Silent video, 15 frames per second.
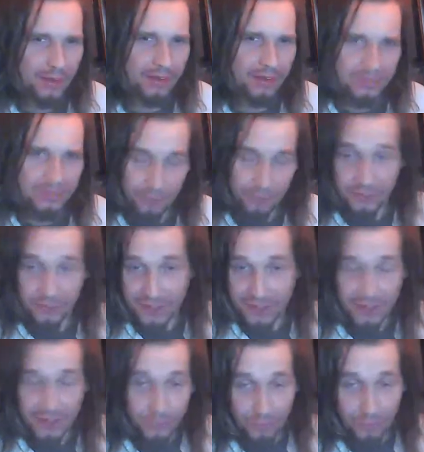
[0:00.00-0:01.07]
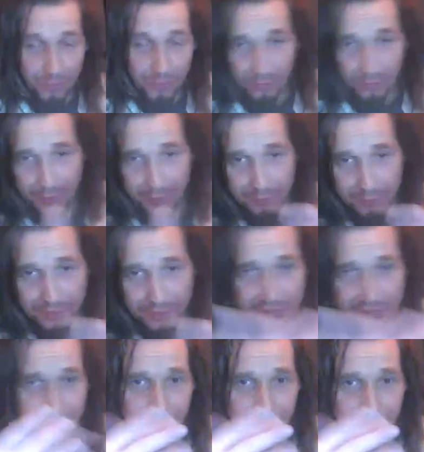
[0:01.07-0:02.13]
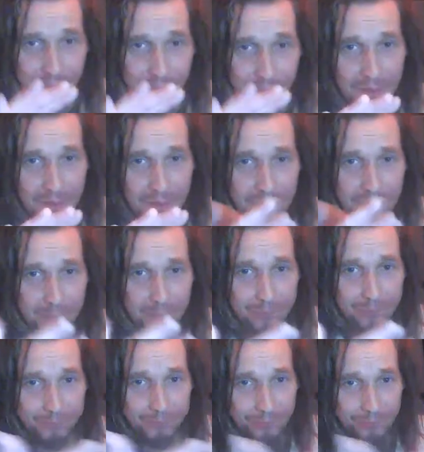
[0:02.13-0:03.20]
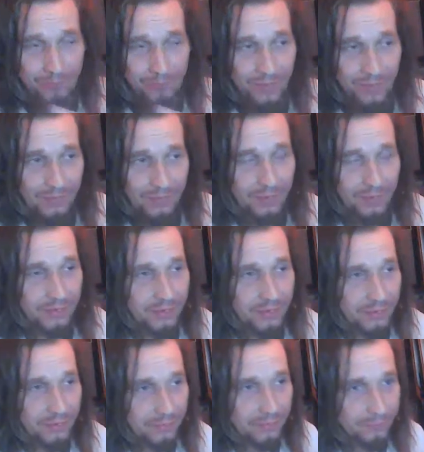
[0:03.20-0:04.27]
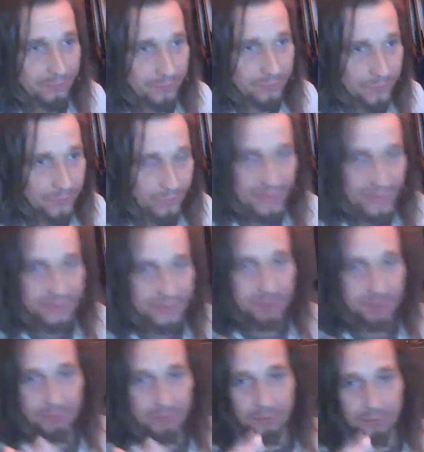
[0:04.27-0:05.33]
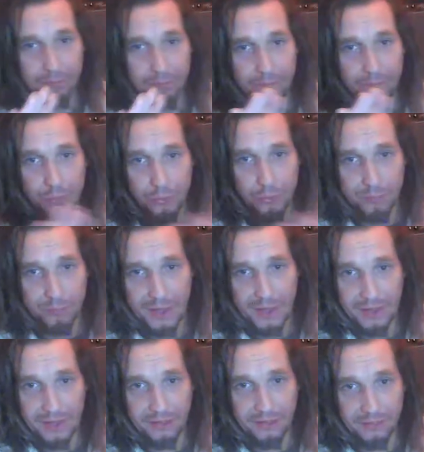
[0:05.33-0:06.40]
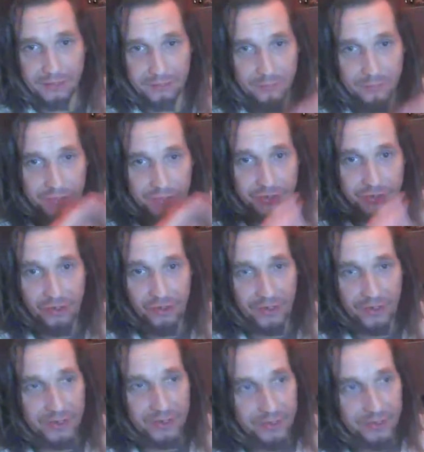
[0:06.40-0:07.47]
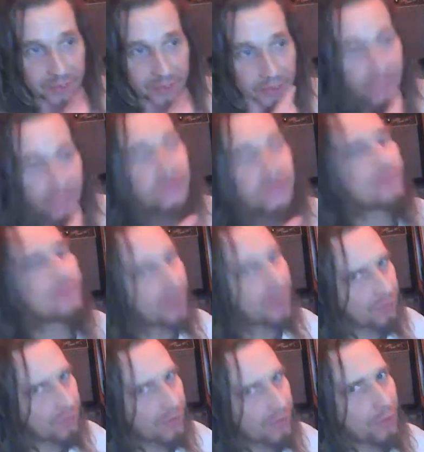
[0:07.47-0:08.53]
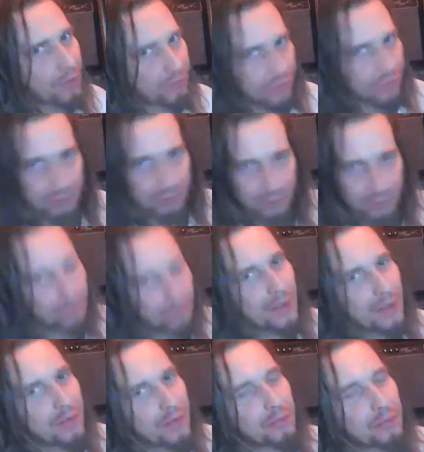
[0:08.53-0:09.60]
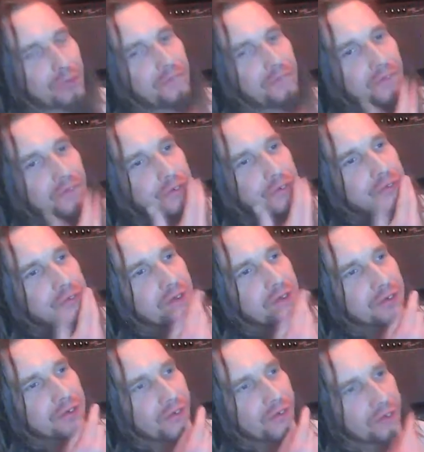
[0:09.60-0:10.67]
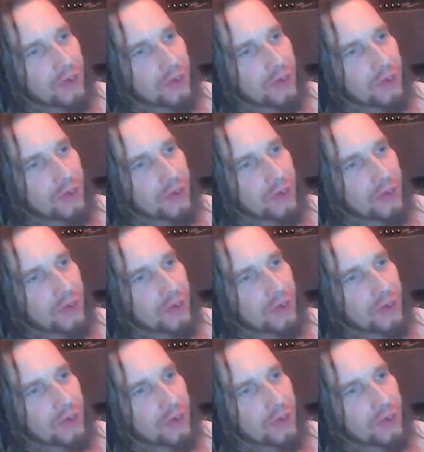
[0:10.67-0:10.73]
It's not a bowl back, but it's like it's like a resin board back and sides. So they're very weatherproof, those sorts of guitars.